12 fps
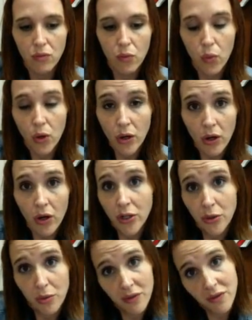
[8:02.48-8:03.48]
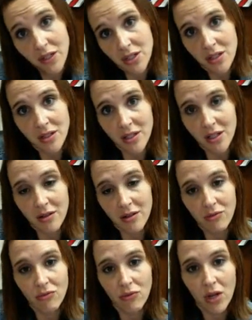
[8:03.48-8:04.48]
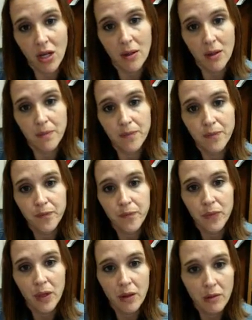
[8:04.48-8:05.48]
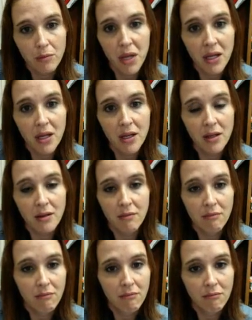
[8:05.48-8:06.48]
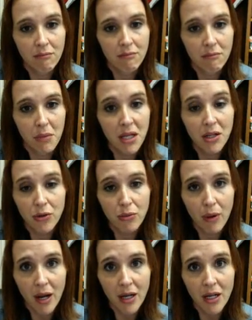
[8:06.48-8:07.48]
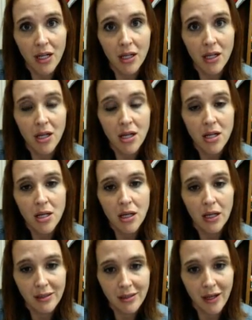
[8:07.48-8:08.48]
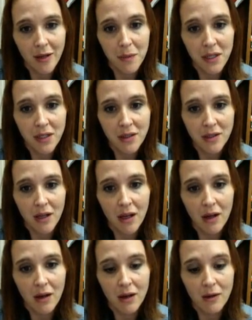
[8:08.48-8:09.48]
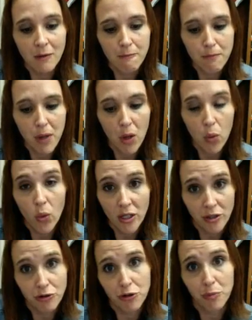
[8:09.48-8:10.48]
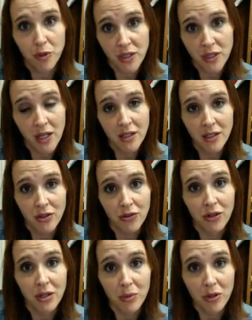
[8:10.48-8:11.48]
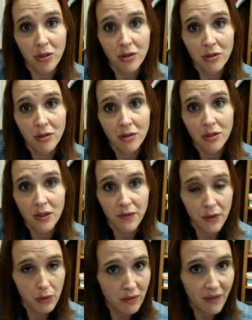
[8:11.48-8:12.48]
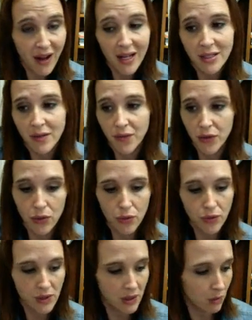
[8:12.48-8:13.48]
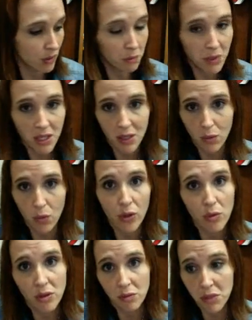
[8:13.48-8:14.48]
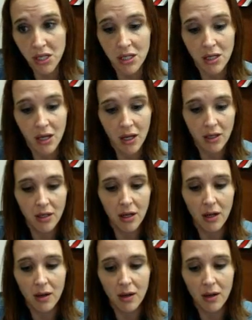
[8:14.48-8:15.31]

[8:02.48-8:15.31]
work on your revisions and make your writing assignment a 100% in the gradebook. If you revise, if you sit with me, work with me, and